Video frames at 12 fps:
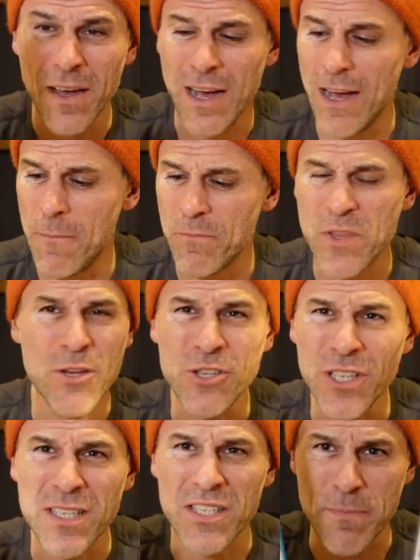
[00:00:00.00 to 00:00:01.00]
Um,
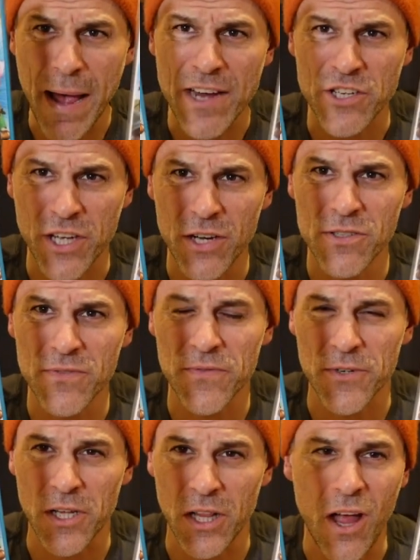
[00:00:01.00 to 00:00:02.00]
usually Smash goes
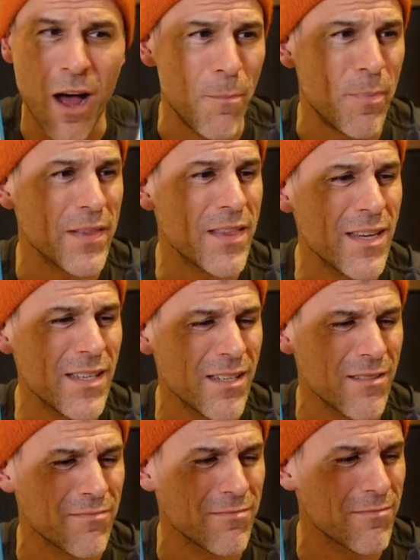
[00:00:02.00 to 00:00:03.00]
for a lot, but these
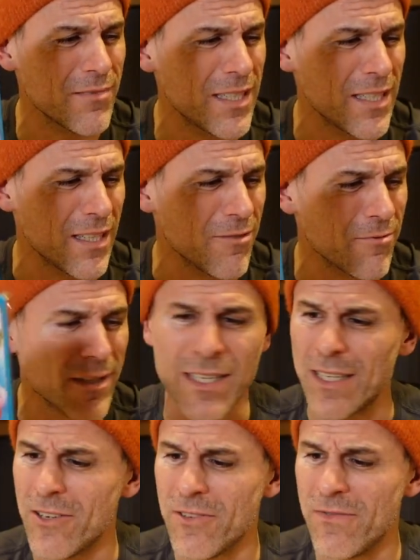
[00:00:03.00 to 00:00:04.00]
are really,
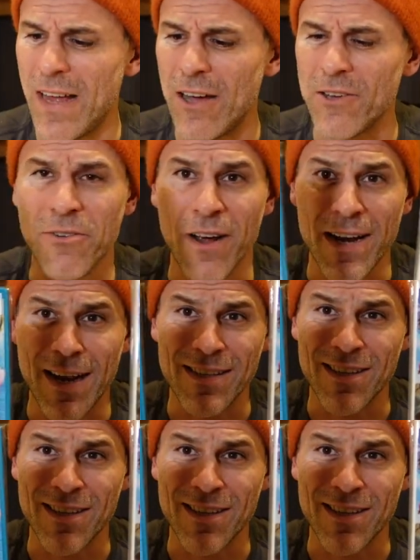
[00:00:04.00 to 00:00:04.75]
really good value right now.